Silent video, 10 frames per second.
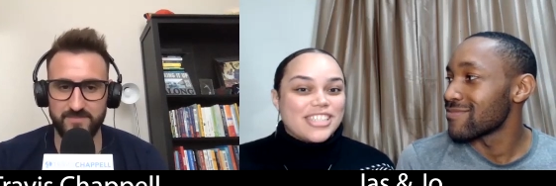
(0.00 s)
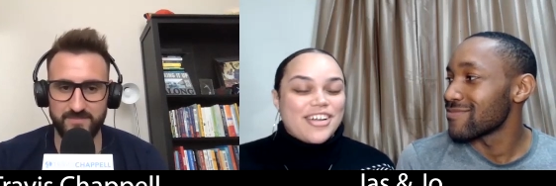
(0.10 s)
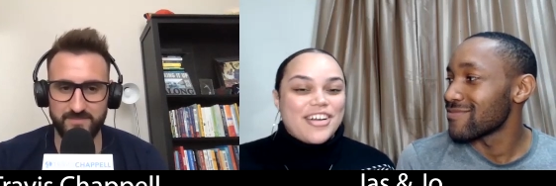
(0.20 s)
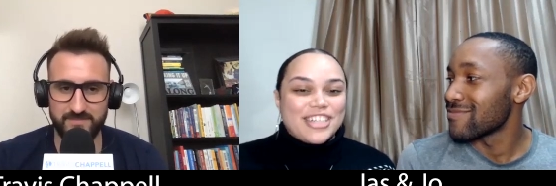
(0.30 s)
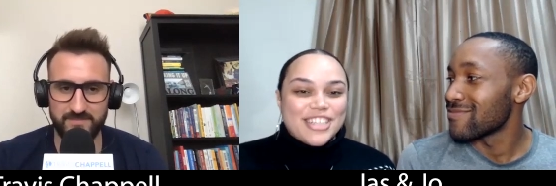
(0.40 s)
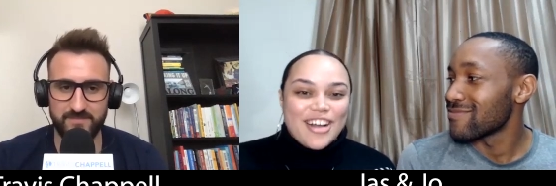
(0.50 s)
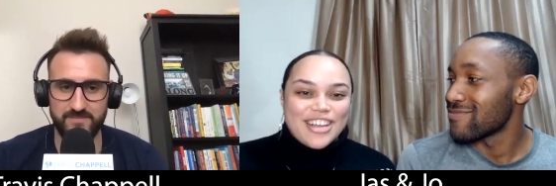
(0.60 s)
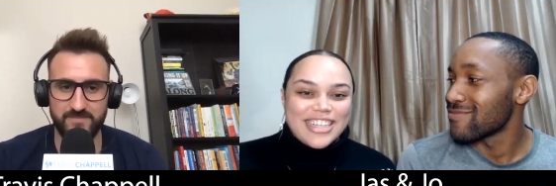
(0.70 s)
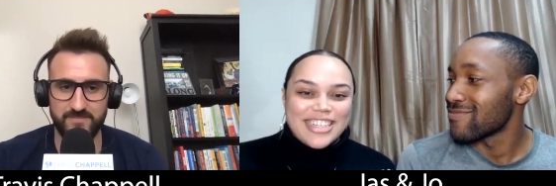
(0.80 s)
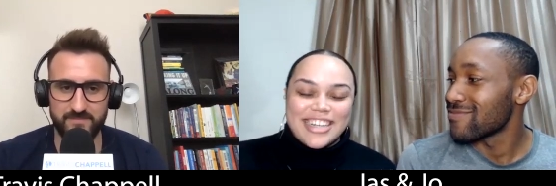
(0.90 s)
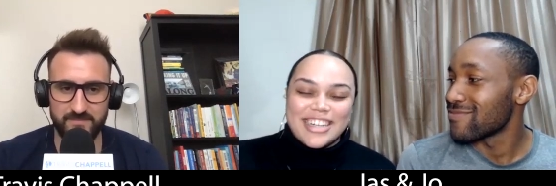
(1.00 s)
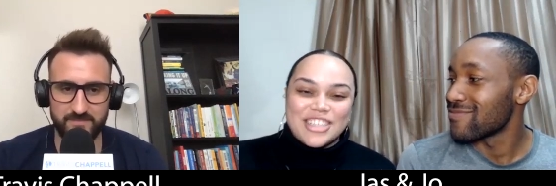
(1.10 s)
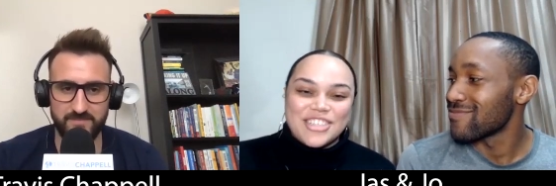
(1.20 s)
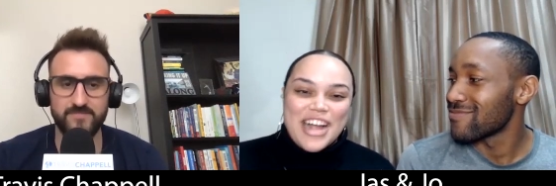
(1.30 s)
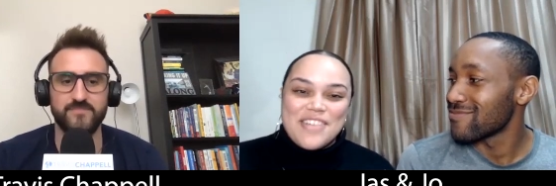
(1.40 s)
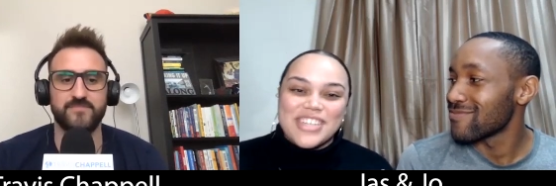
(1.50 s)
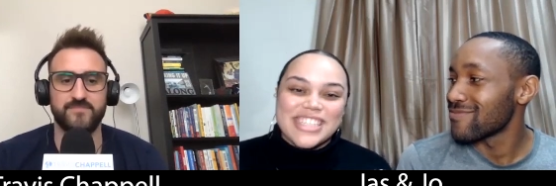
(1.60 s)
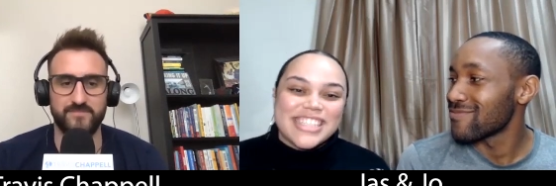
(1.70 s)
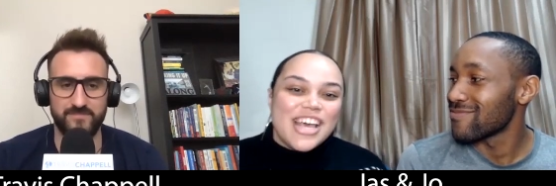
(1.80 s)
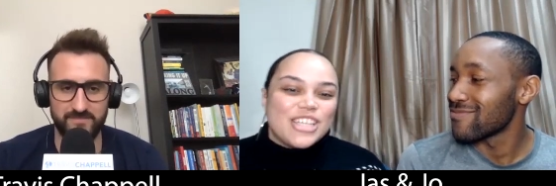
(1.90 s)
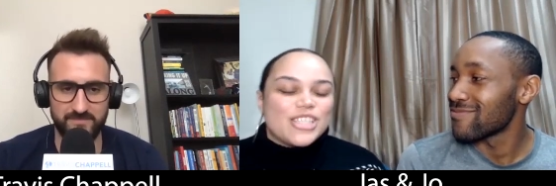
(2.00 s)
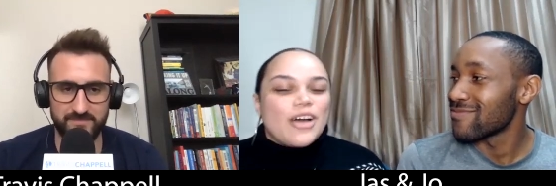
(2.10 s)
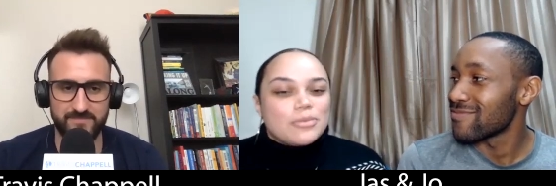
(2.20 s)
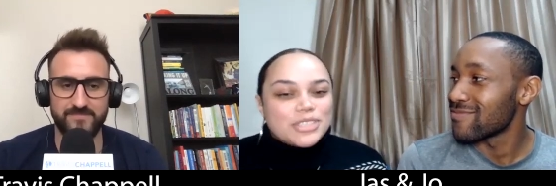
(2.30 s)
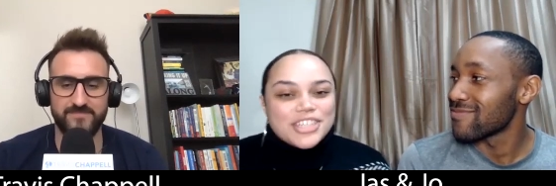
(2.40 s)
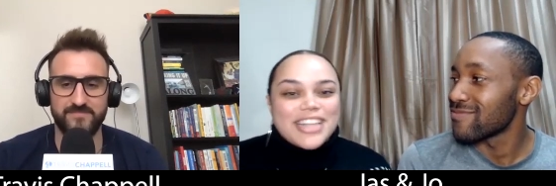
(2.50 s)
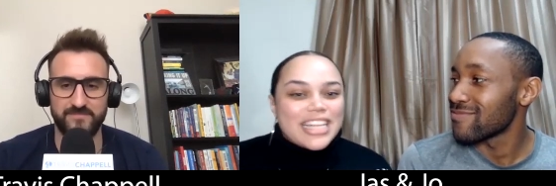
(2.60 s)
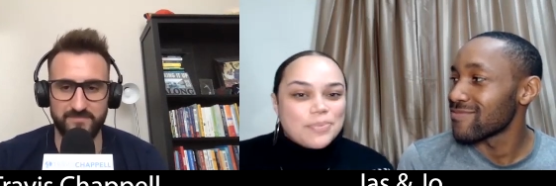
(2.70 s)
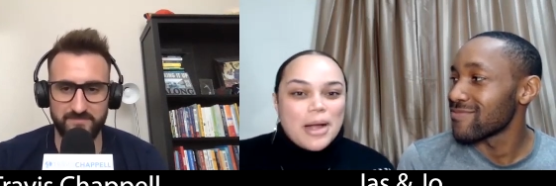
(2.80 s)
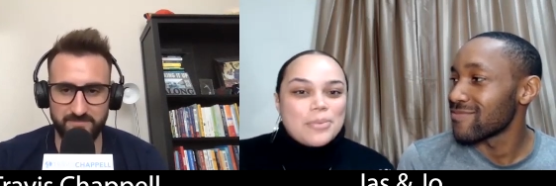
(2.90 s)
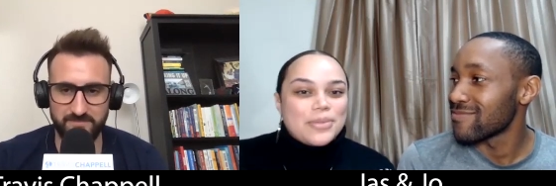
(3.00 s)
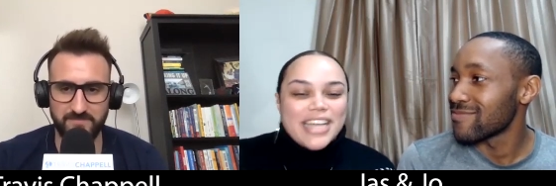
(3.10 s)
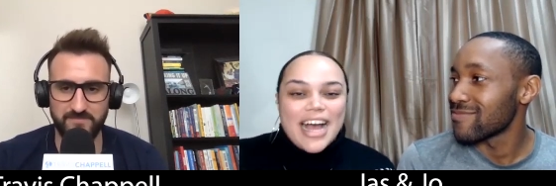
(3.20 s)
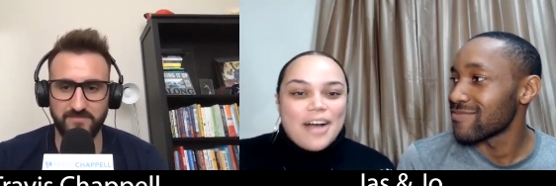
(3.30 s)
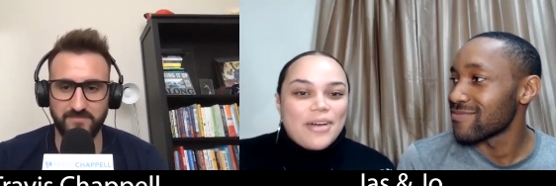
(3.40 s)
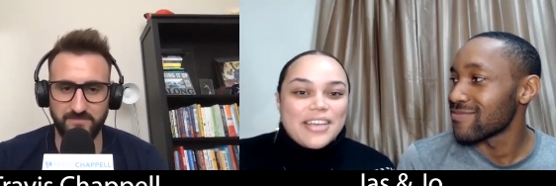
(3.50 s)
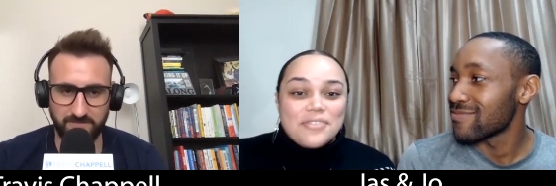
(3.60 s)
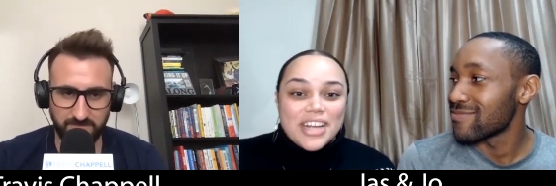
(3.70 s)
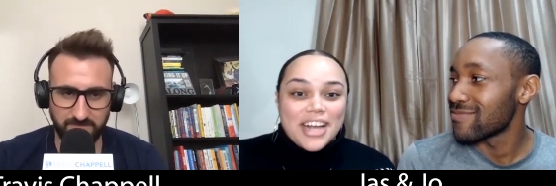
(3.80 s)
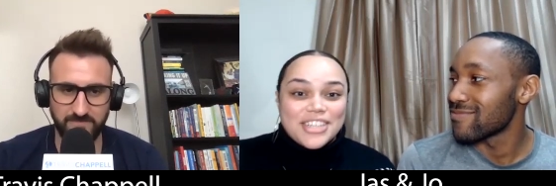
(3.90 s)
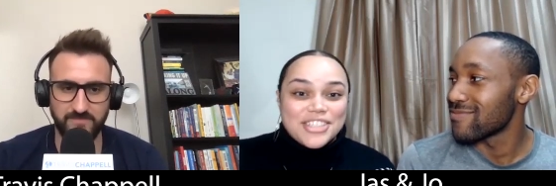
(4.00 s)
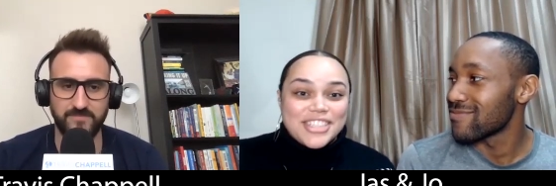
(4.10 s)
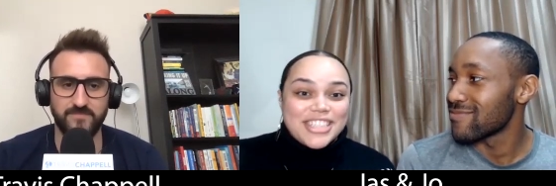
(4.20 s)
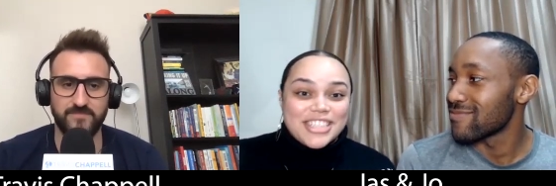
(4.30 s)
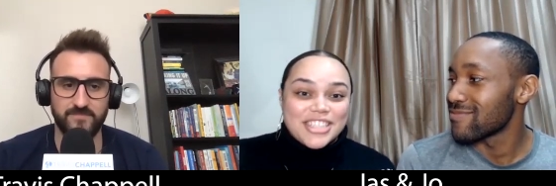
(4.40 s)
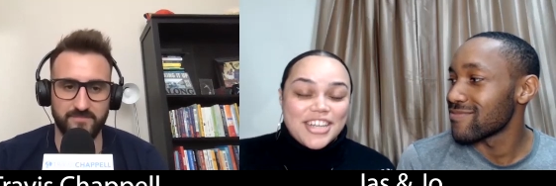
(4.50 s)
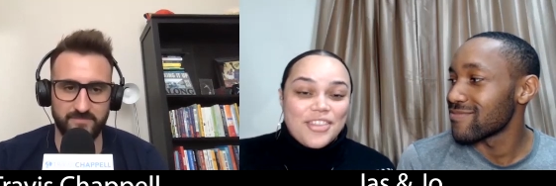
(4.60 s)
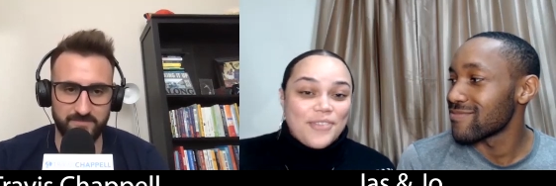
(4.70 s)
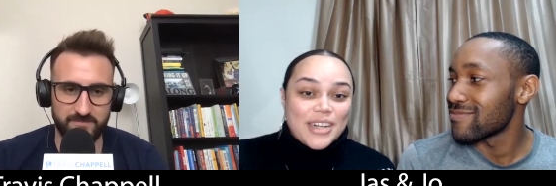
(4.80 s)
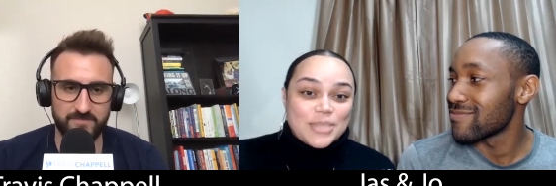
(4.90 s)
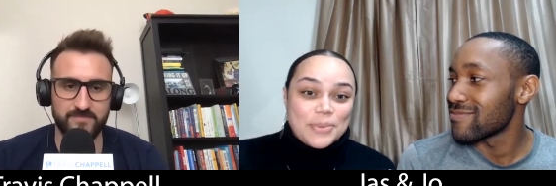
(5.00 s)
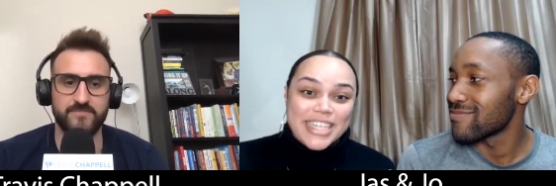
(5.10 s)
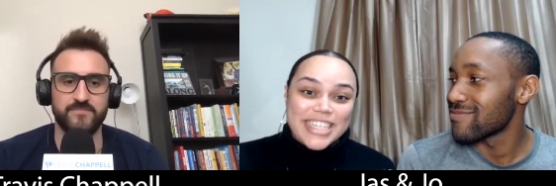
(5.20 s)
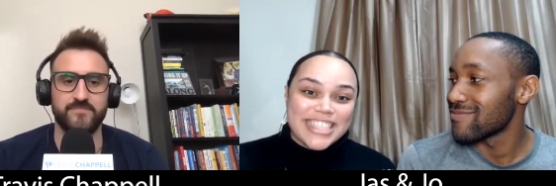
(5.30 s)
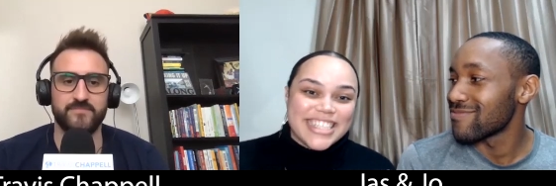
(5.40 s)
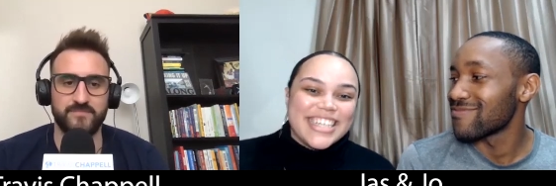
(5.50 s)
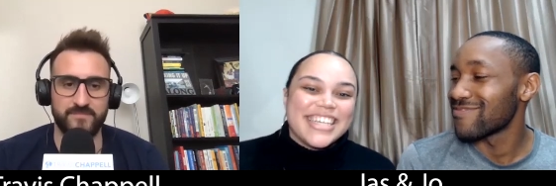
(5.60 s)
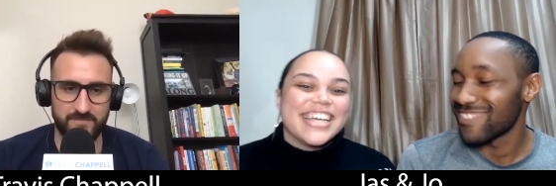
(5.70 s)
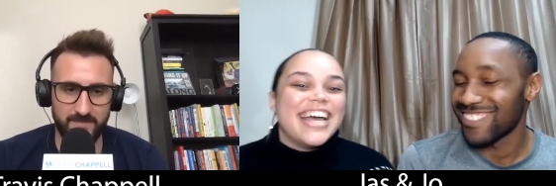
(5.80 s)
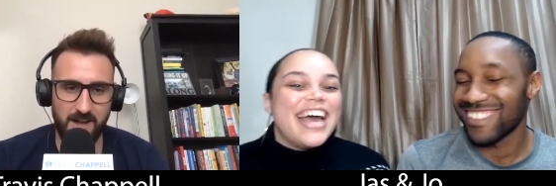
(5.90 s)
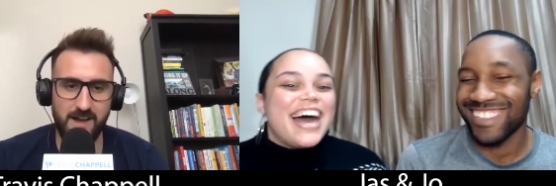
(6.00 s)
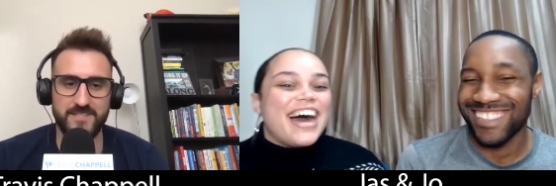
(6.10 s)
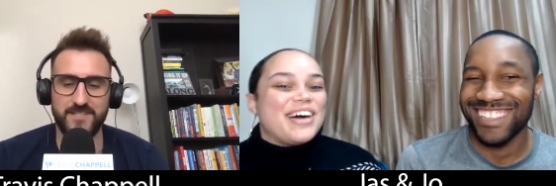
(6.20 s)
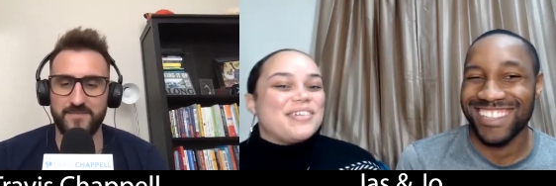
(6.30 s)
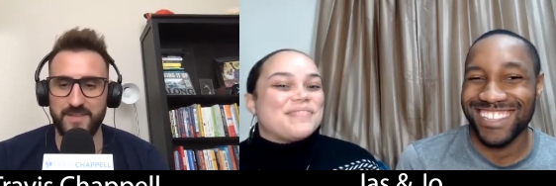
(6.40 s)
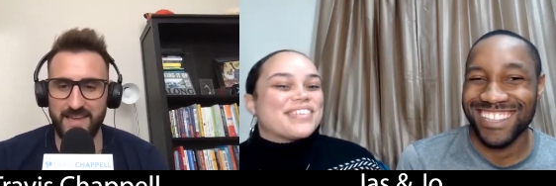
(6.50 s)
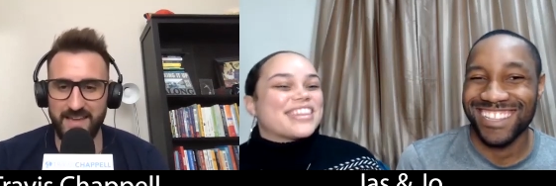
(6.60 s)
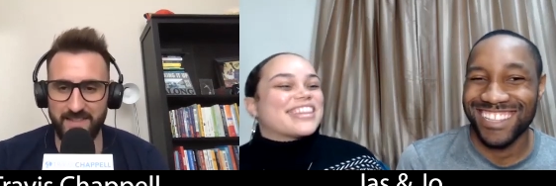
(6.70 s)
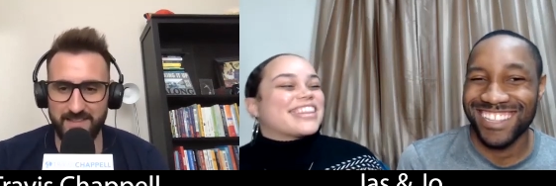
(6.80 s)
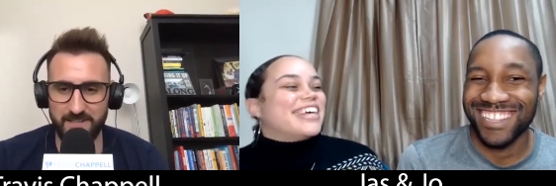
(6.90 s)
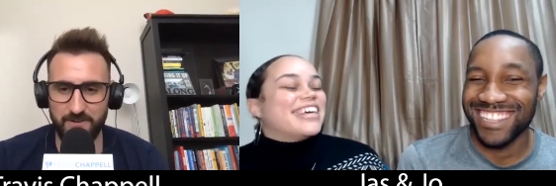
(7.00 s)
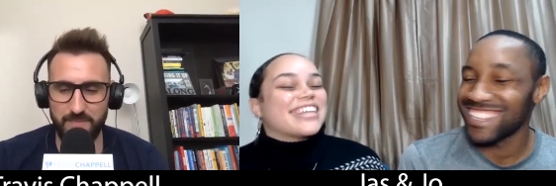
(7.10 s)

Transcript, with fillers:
Speaker 1: started talking, uh, Travis. So I'm sure that's probably how I even got your attention in the first place.
Speaker 2: awesome. Yeah, yeah. That's a great